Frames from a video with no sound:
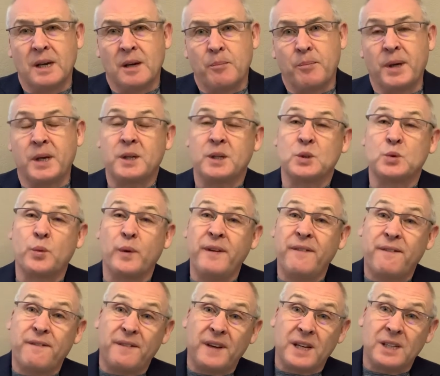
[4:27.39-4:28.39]
because we
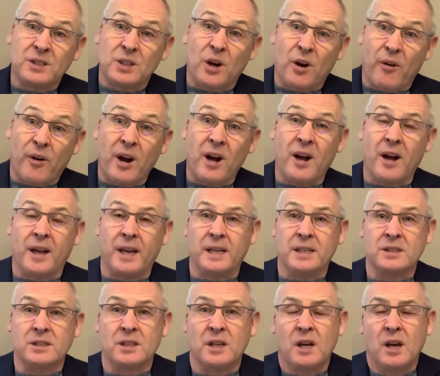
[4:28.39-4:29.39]
fix our
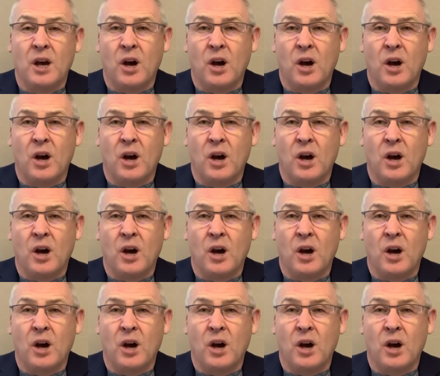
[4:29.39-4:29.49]
eyes